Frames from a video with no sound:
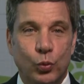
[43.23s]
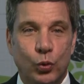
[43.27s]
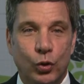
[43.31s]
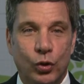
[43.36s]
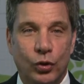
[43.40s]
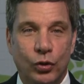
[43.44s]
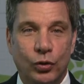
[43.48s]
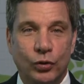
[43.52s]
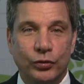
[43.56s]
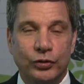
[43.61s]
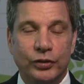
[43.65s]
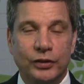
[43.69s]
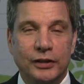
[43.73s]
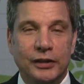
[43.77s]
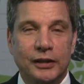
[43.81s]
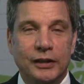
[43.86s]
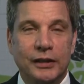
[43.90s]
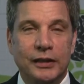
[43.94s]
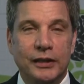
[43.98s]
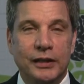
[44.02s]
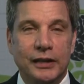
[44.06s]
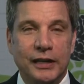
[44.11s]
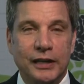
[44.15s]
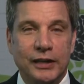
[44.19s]
world
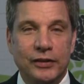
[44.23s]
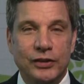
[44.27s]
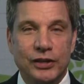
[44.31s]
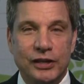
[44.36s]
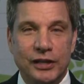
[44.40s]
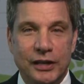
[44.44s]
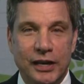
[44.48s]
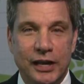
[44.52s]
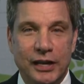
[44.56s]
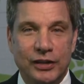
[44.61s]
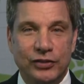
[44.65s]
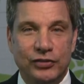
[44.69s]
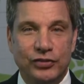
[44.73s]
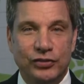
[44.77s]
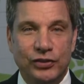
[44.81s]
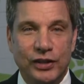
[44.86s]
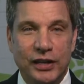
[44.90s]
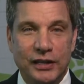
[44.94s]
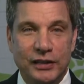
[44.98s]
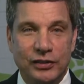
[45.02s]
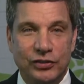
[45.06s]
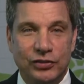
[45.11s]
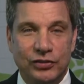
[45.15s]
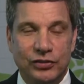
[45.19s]
in the United
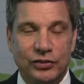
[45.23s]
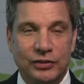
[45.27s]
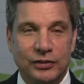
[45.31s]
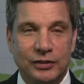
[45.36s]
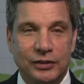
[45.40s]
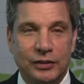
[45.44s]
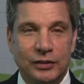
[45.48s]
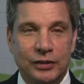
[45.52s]
States.